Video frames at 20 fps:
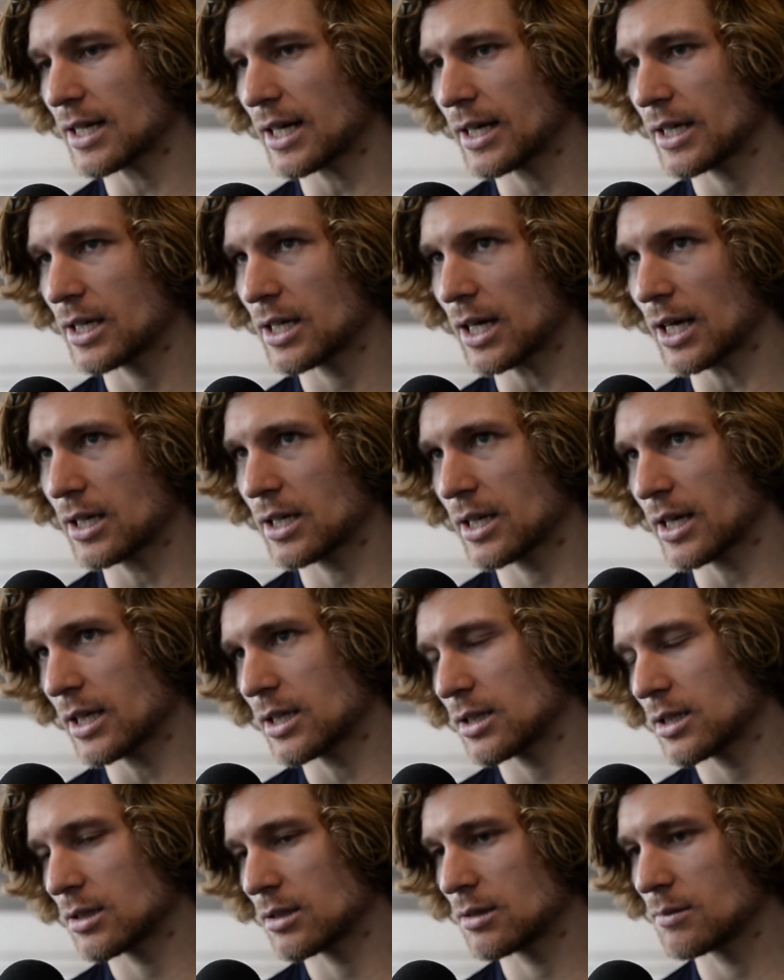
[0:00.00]
I
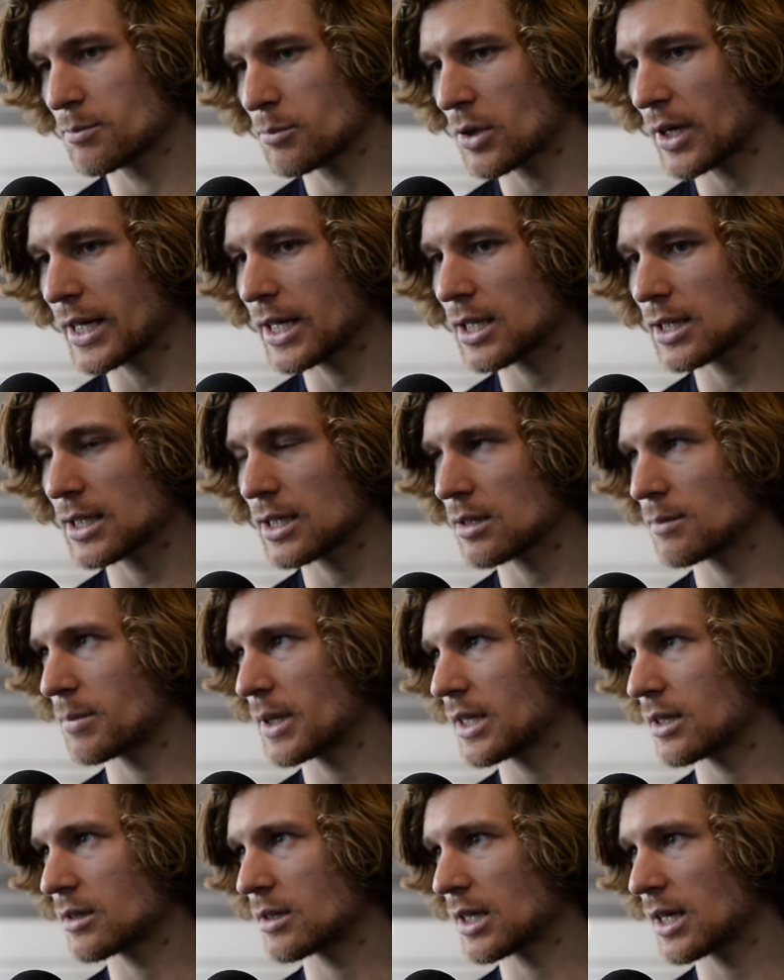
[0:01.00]
can bring a little
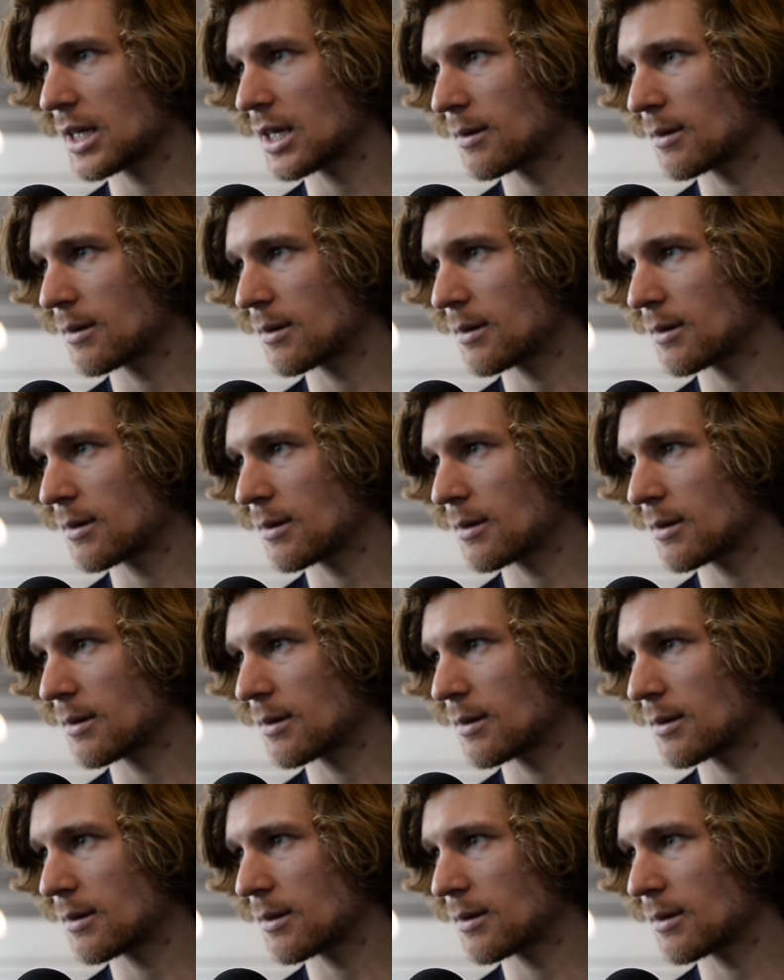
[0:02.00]
bit,